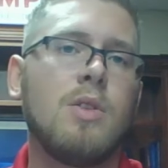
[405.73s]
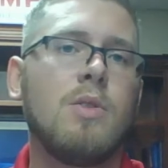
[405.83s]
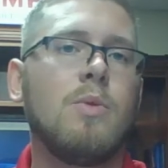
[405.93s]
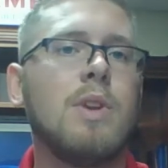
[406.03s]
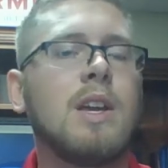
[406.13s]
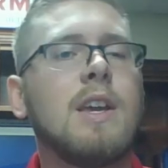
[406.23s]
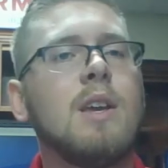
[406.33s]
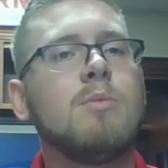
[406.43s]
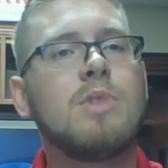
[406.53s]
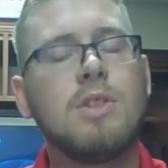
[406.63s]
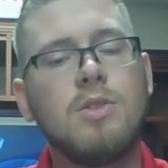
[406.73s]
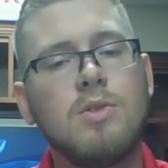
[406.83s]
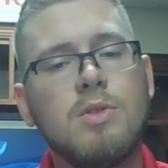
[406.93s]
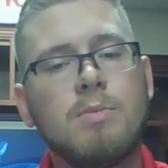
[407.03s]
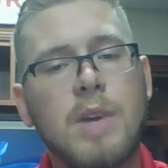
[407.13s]
When it came
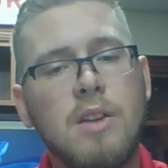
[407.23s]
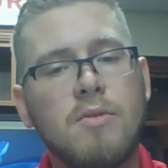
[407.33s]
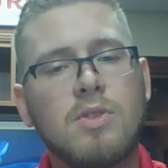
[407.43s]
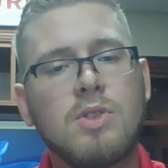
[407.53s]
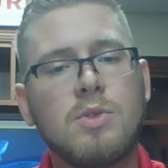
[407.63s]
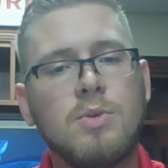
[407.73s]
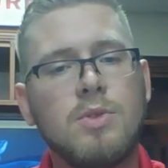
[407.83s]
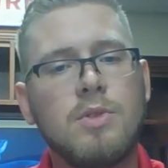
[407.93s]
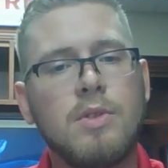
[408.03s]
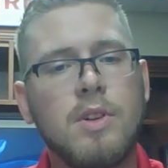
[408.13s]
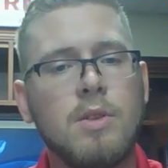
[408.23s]
to paying for school,